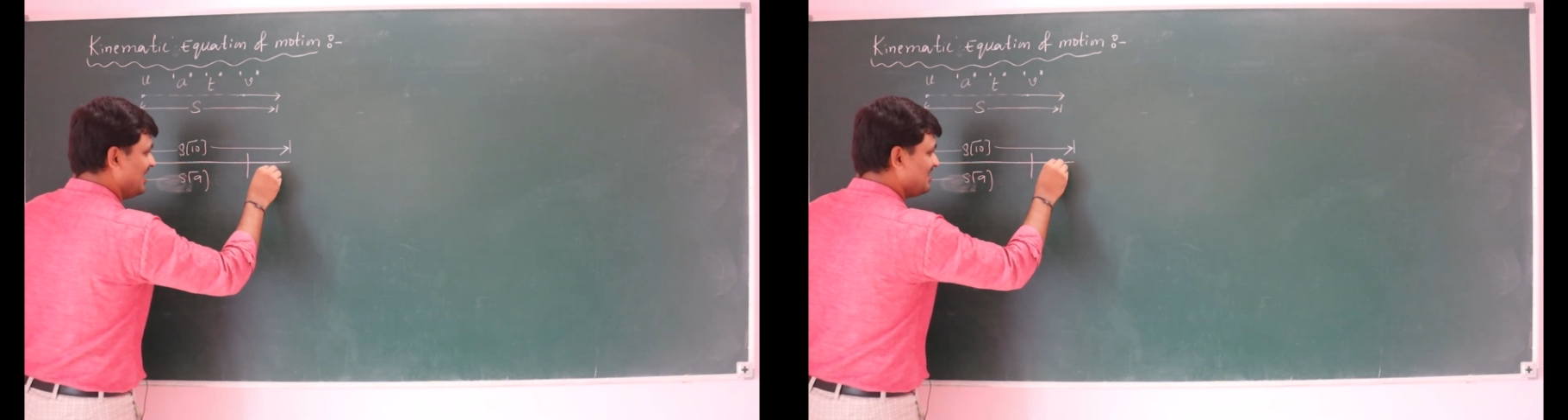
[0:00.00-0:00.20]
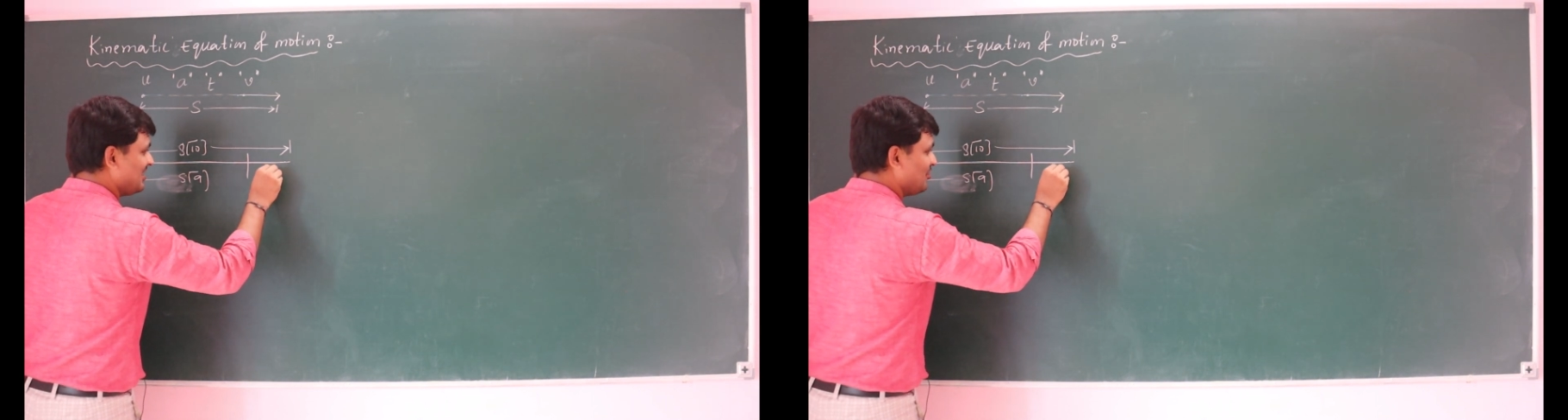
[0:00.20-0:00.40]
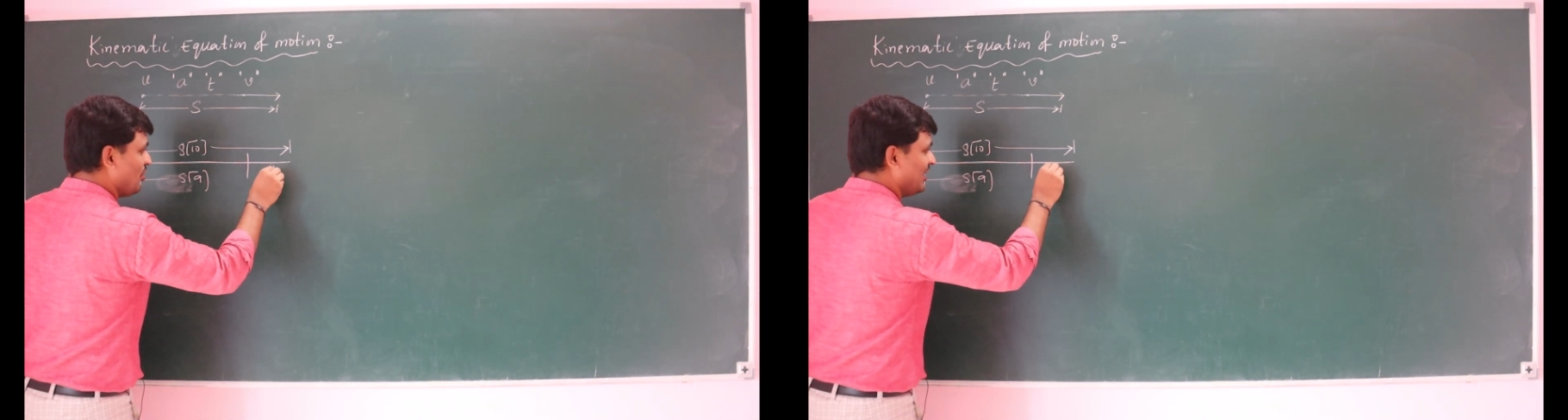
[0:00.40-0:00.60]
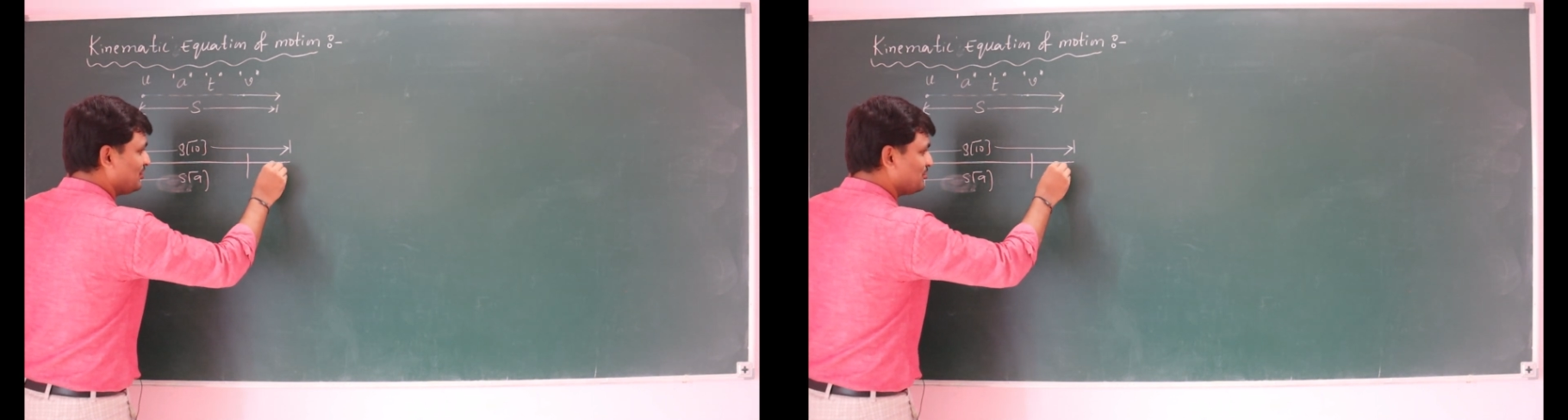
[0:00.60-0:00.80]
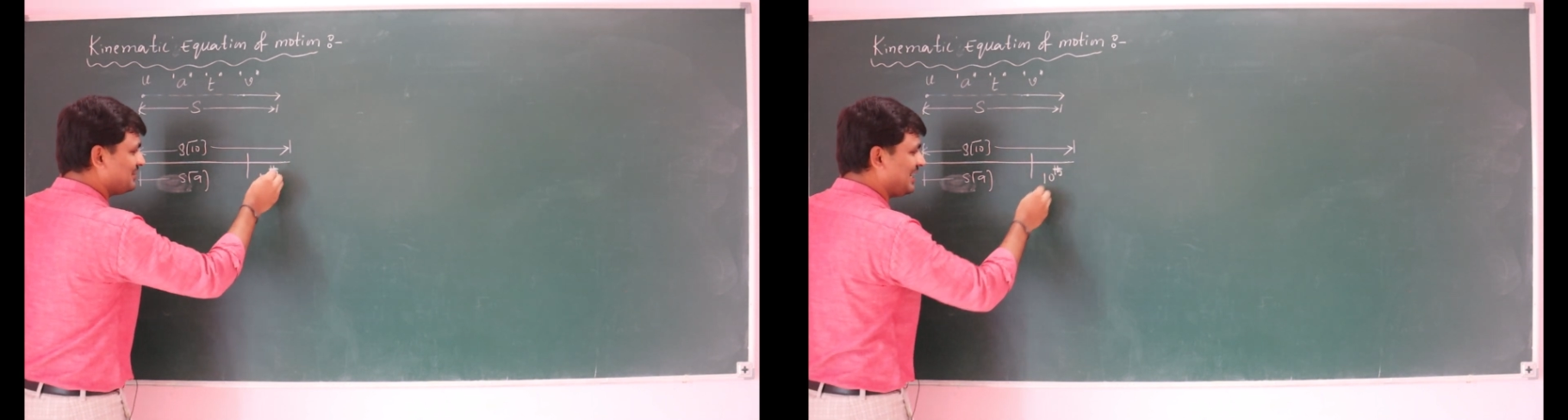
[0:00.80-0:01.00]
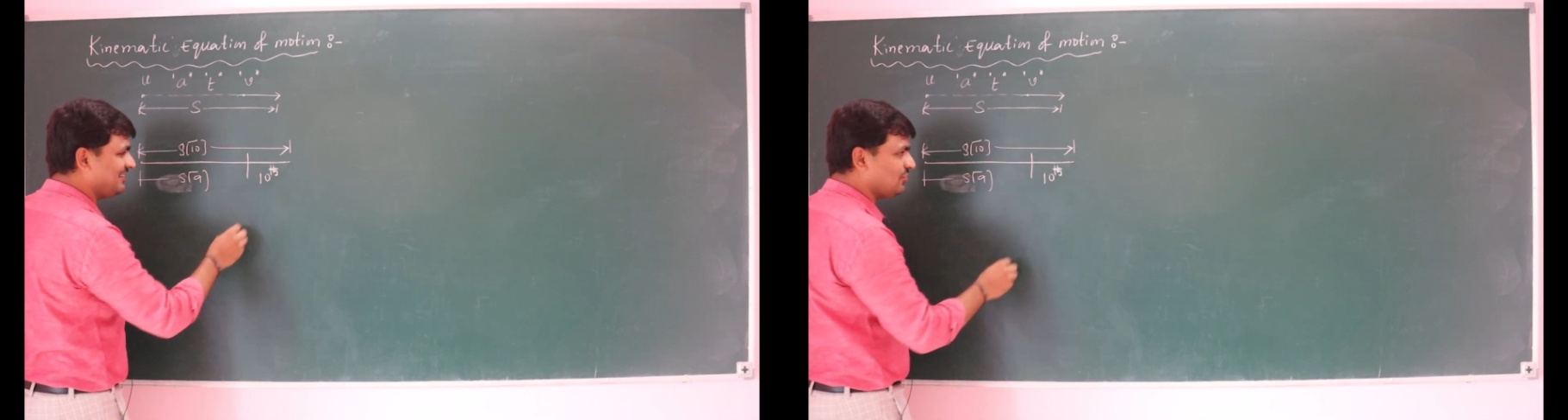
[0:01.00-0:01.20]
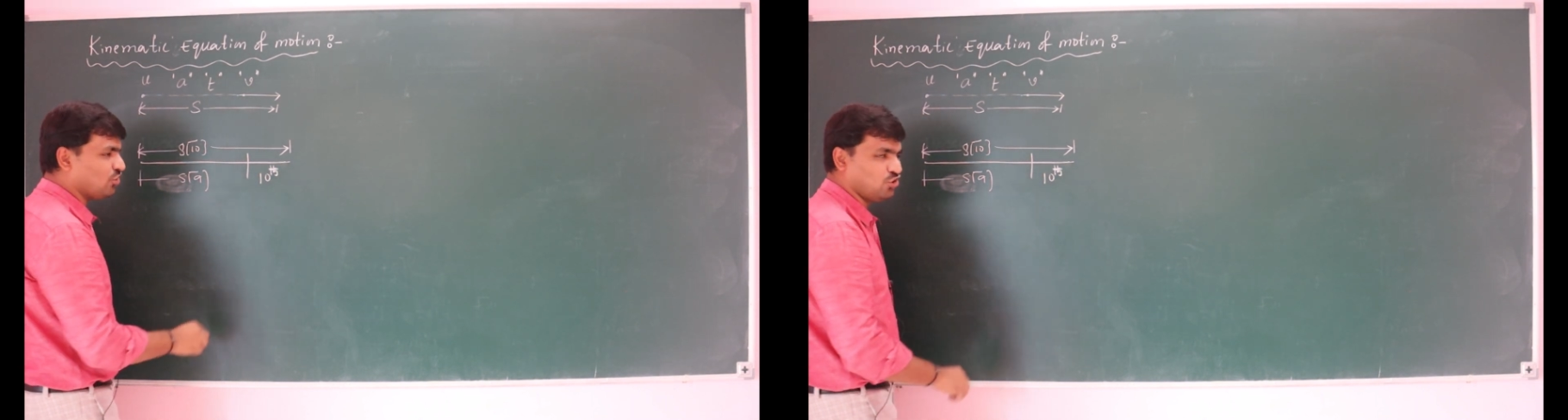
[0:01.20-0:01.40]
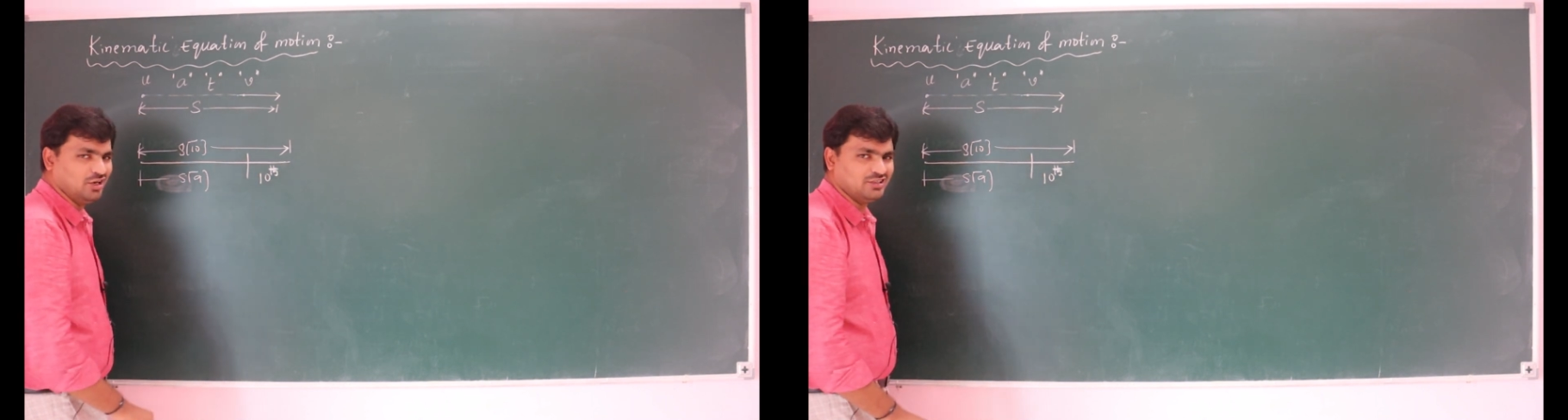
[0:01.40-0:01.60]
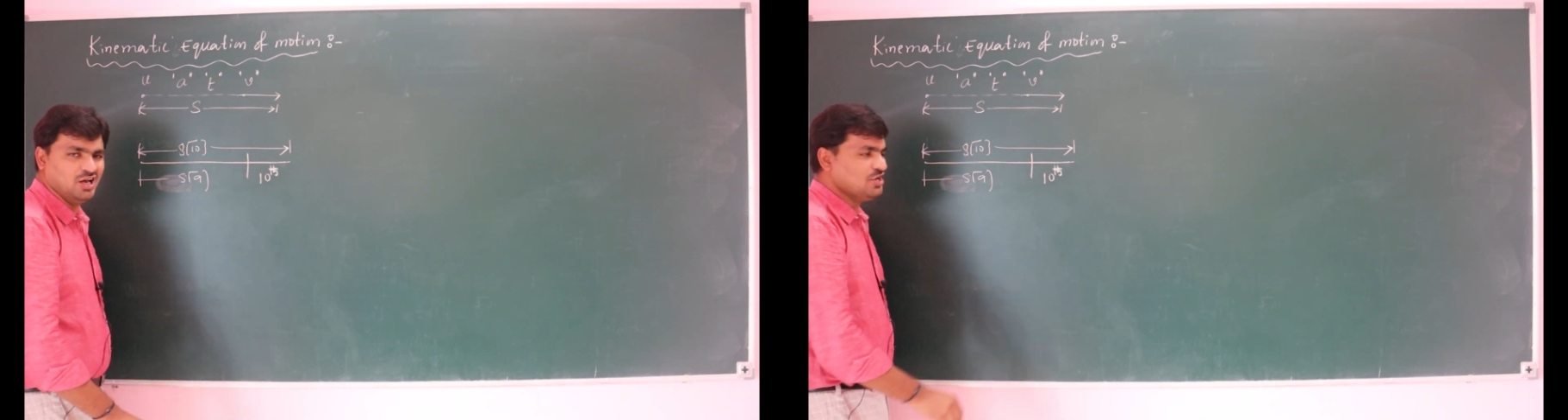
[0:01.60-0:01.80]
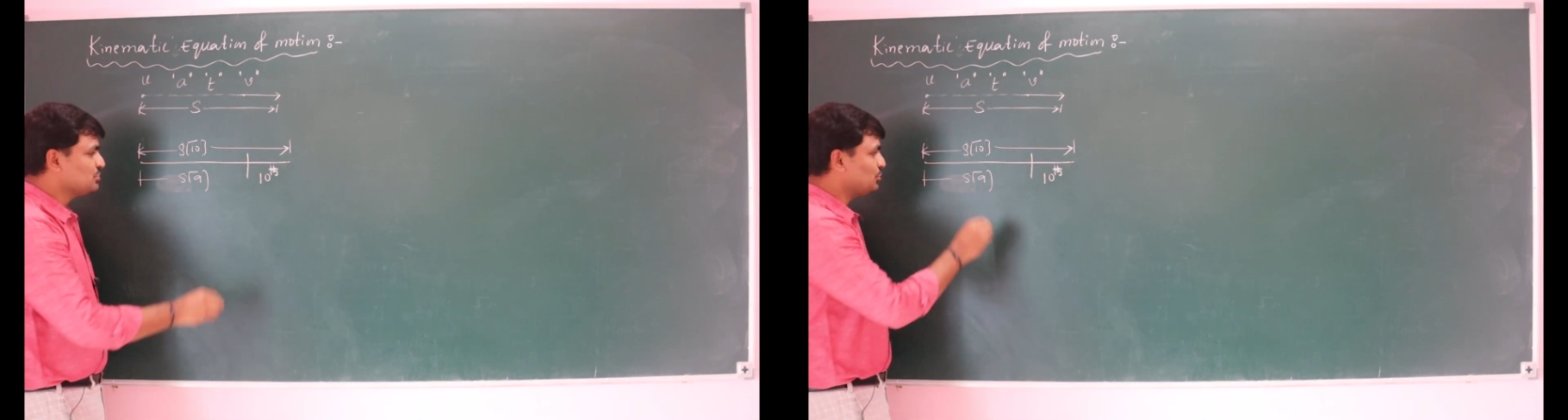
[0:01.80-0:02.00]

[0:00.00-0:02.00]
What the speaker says: Is it going to 10th or not?